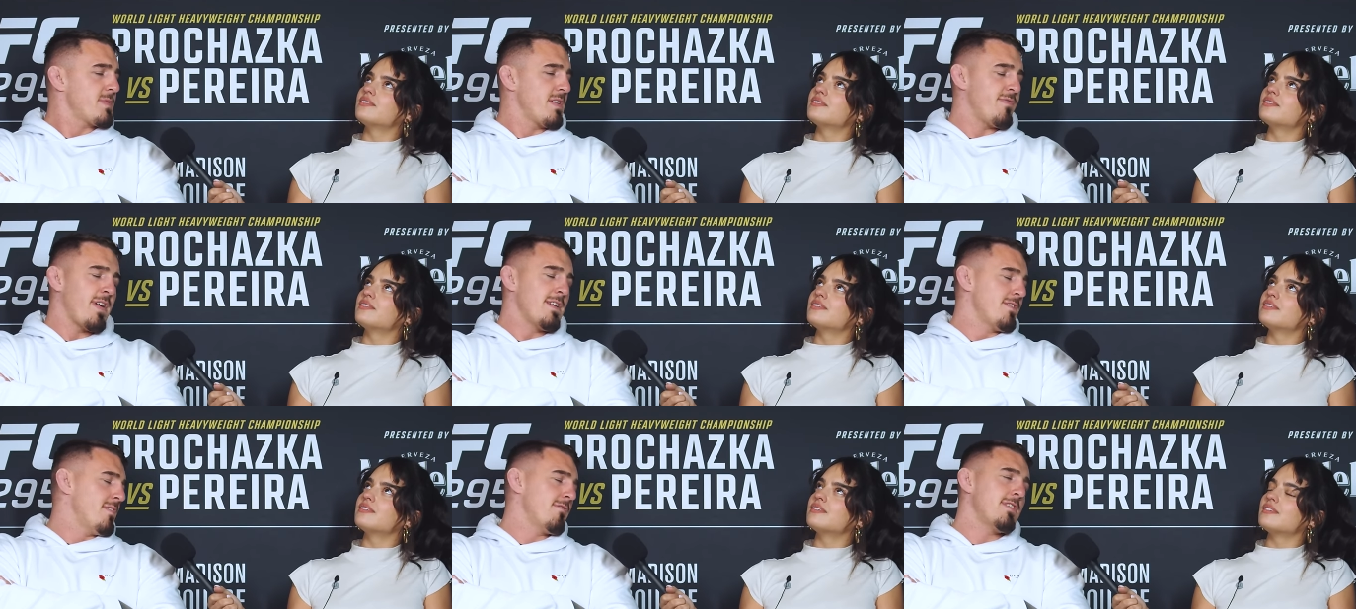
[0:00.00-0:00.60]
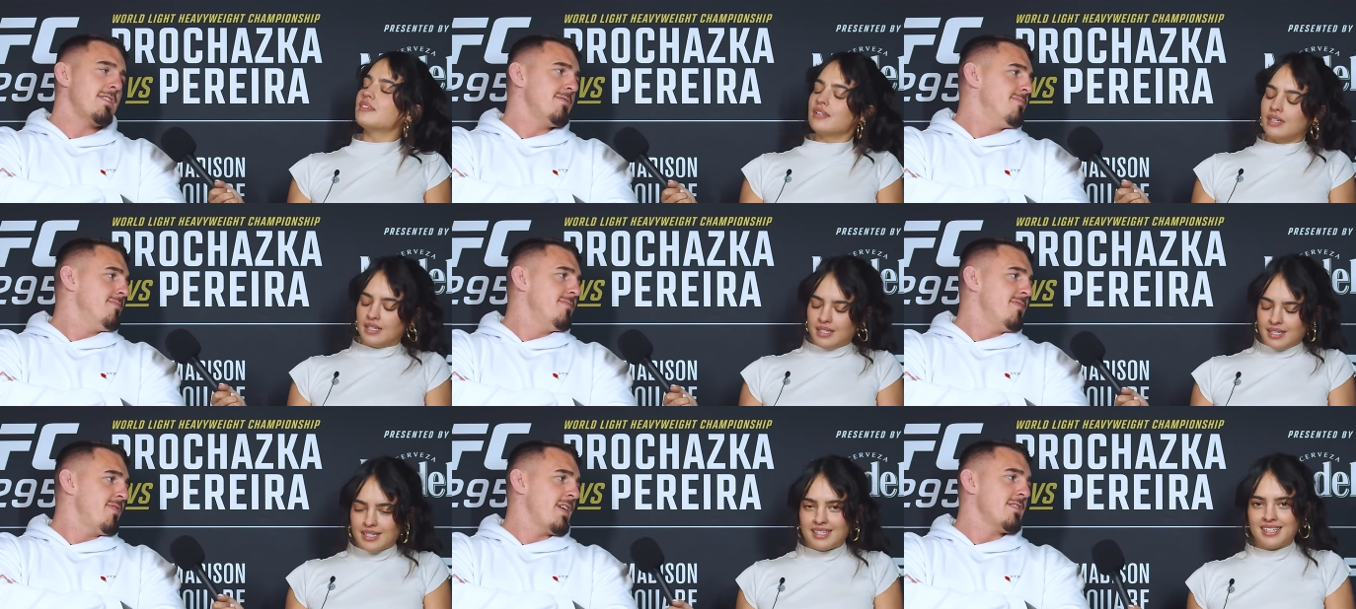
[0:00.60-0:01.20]
Speaker 1: Failed already.
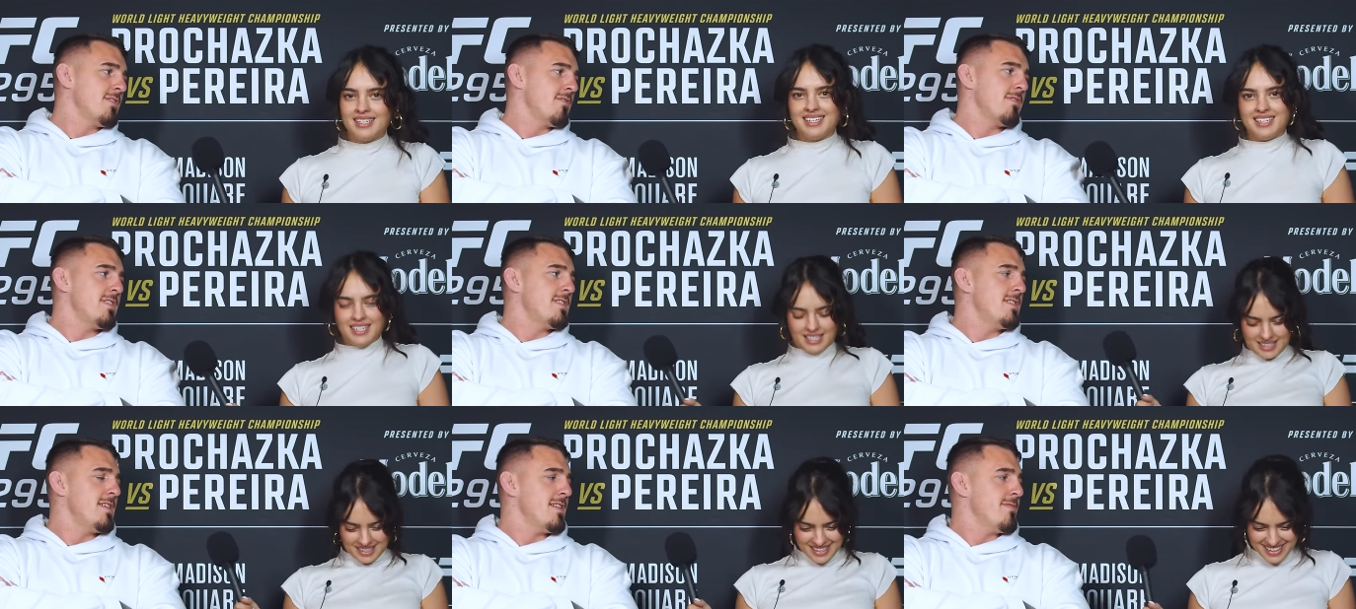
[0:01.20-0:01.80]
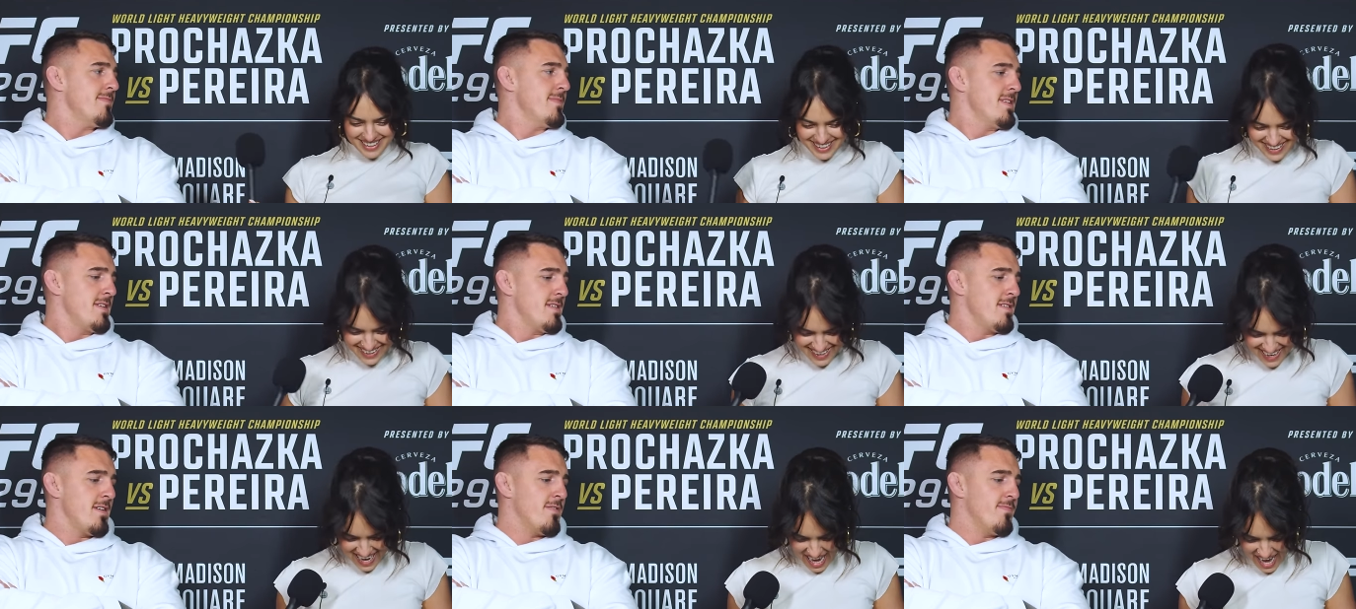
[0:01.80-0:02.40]
Failed already, yeah.
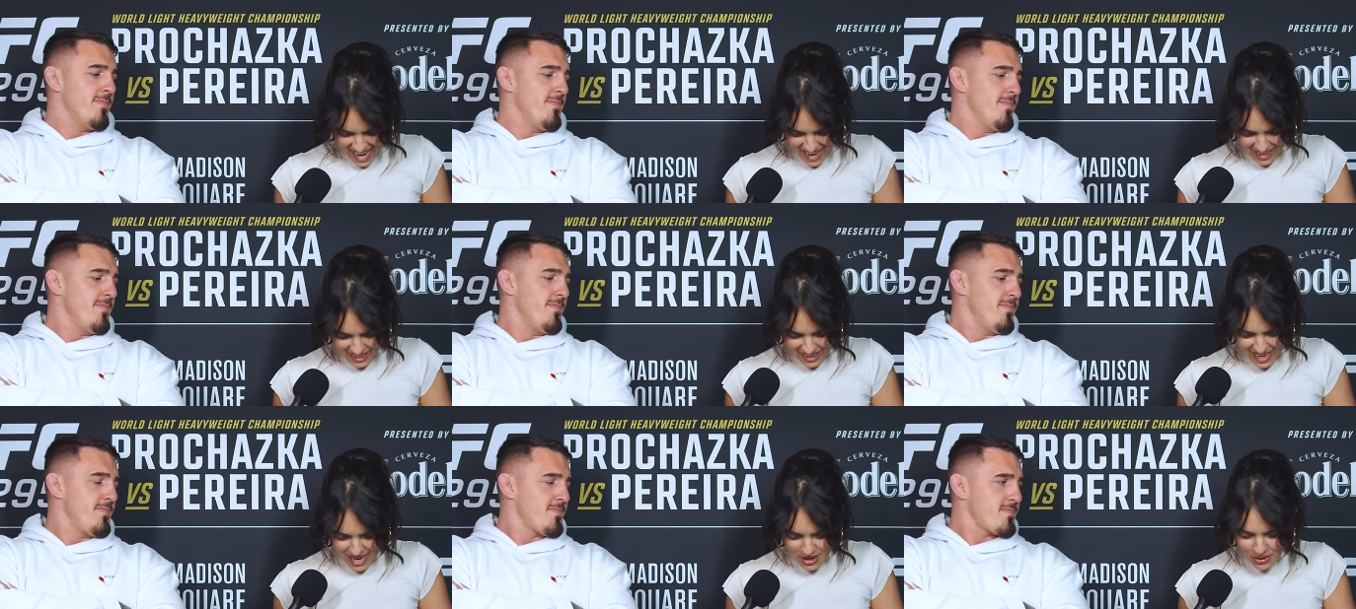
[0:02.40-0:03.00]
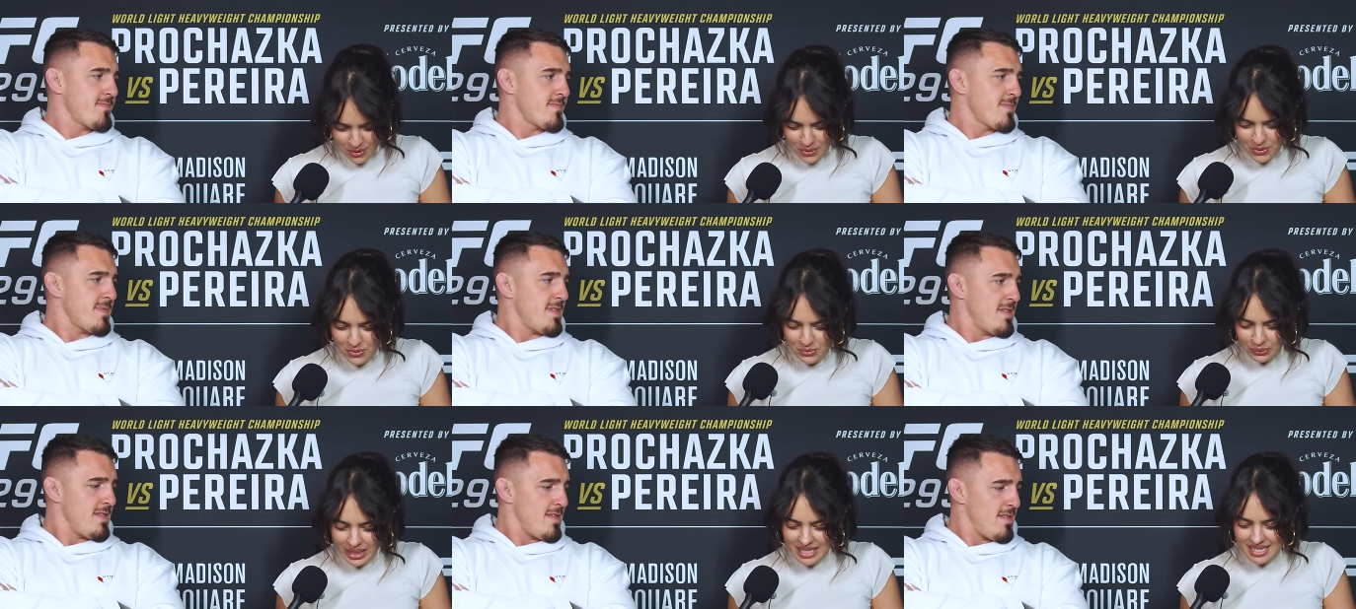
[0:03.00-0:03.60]
Nope.
Speaker 2: Can you
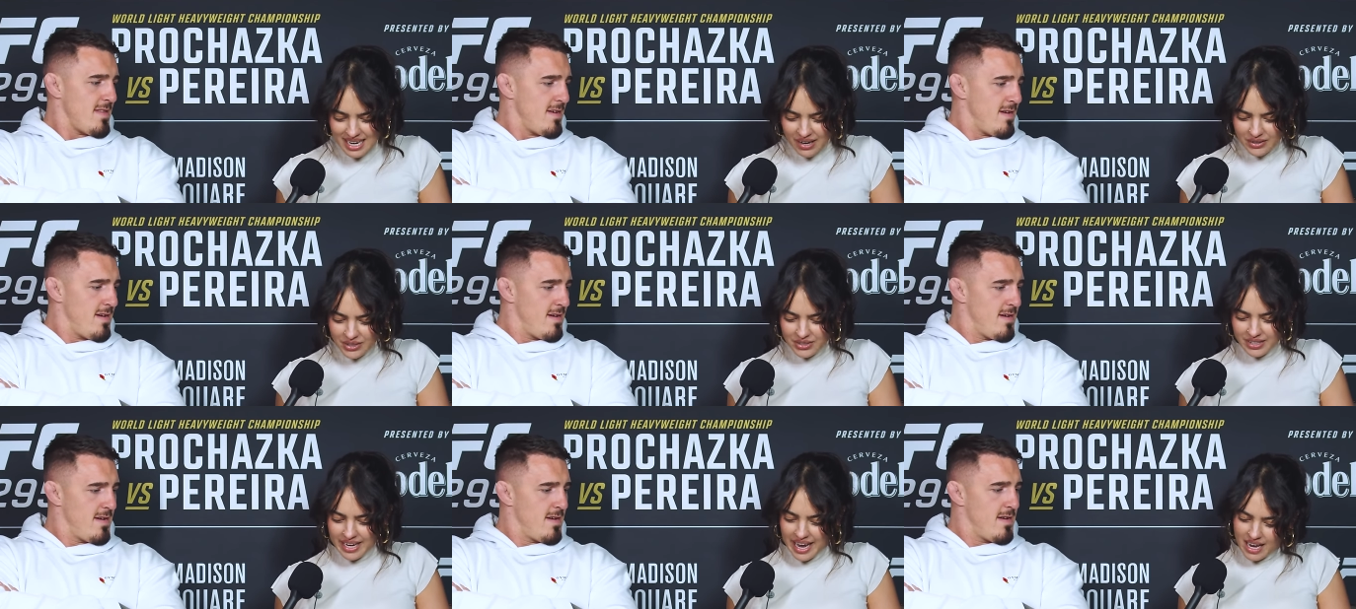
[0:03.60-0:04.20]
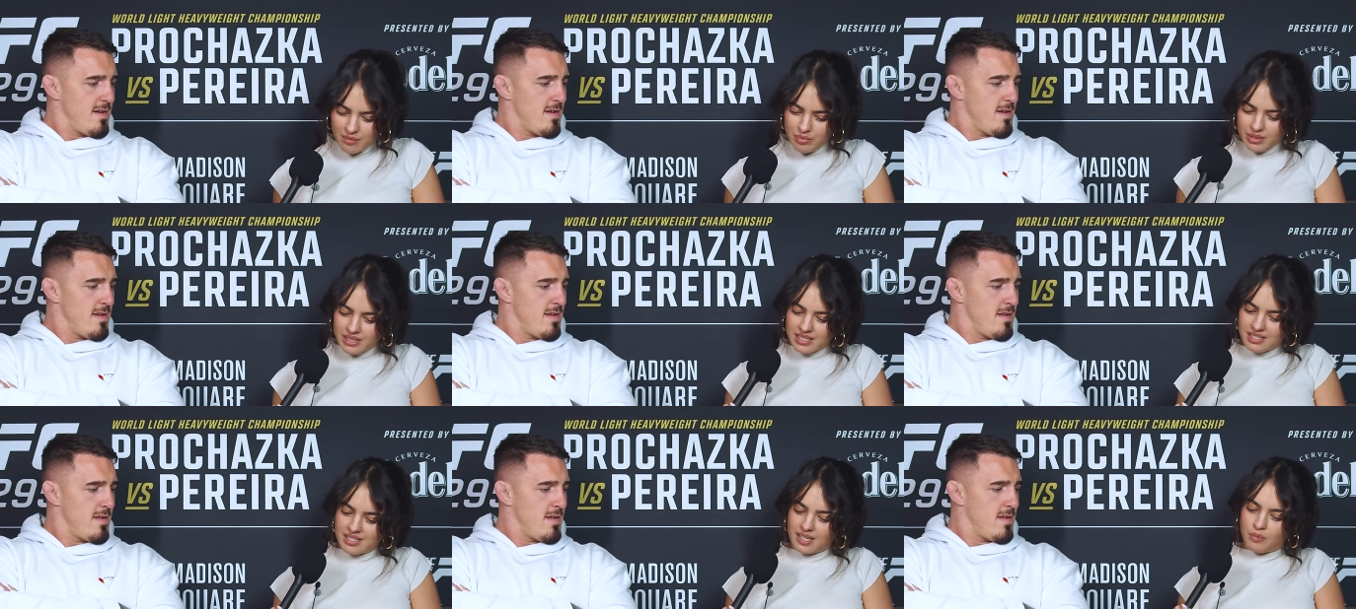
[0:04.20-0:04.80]
retell your
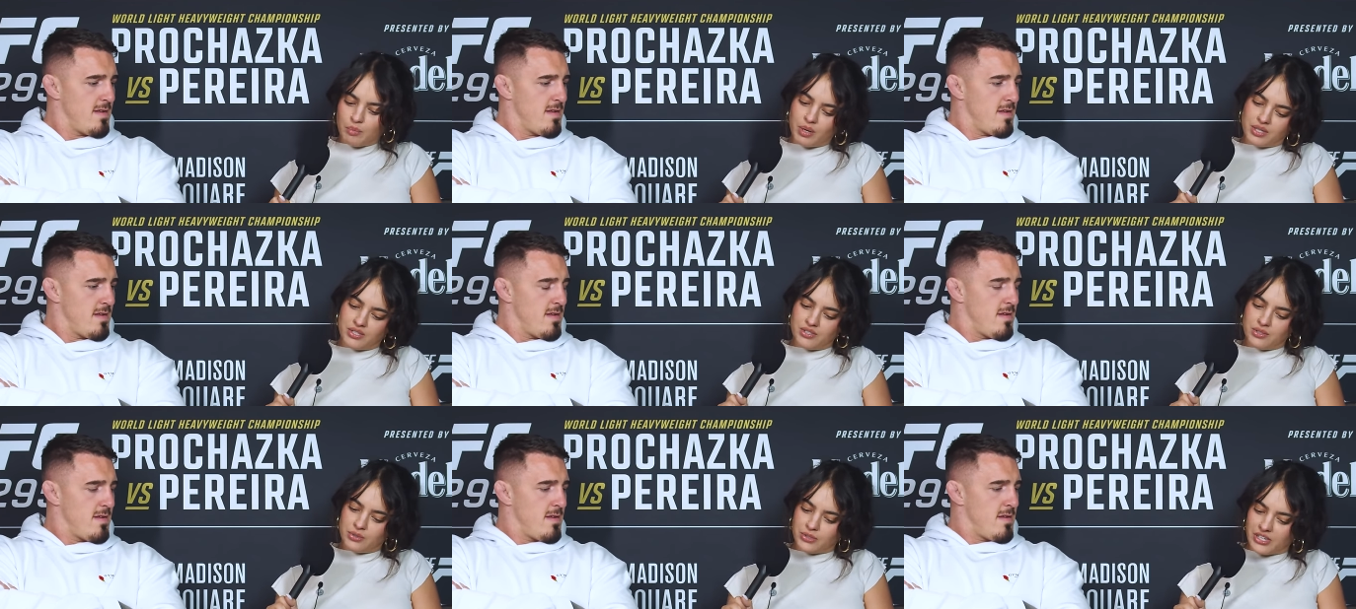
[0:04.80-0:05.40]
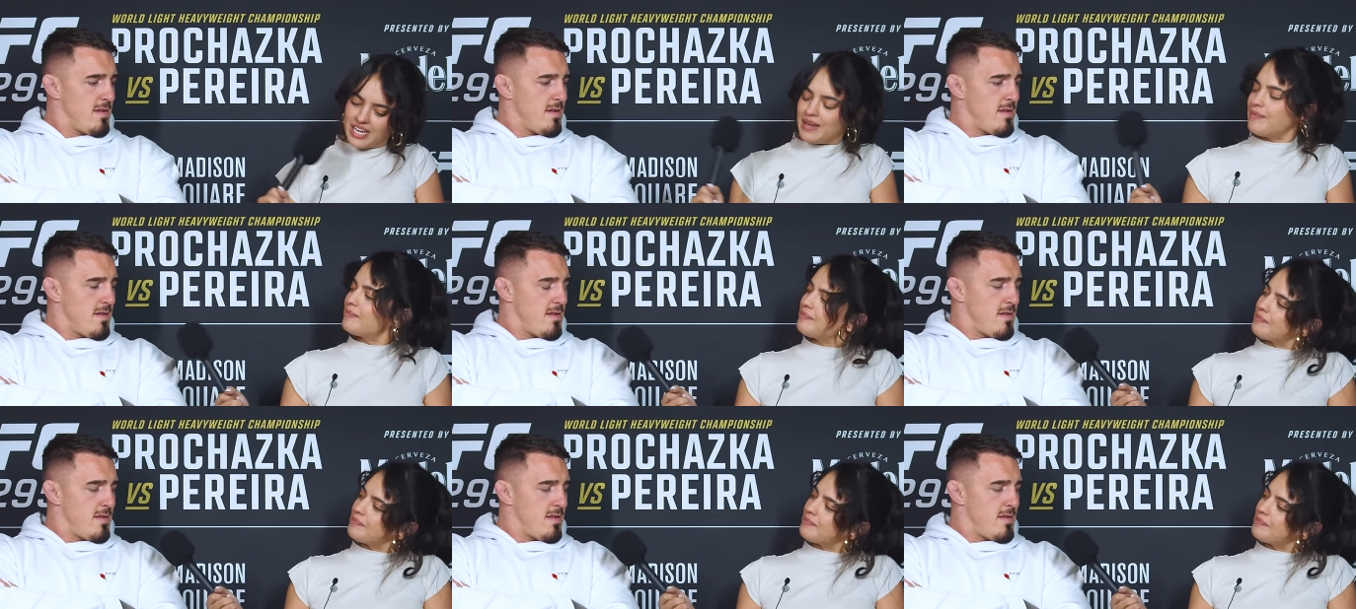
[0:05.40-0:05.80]
cannibalistic bar story?